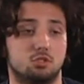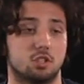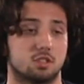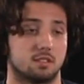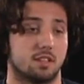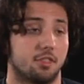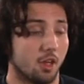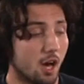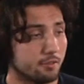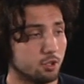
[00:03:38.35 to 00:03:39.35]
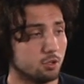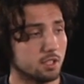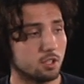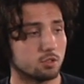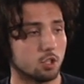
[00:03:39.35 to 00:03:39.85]
just the thought of
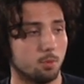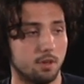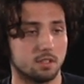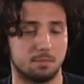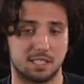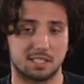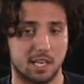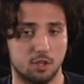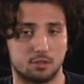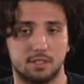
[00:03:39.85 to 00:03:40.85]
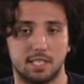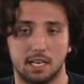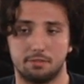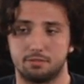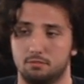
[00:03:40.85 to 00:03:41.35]
using those openers may scare you to
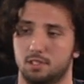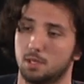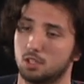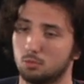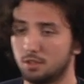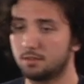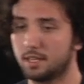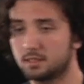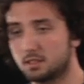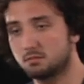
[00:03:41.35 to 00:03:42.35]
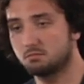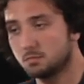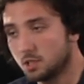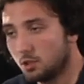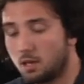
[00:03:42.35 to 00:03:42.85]
death, especially when you think that,
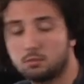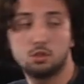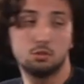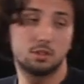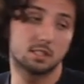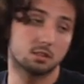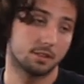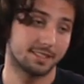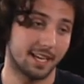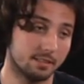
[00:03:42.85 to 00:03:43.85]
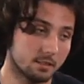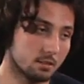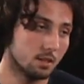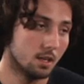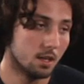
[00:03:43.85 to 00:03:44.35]
you know, I'm using this on tens.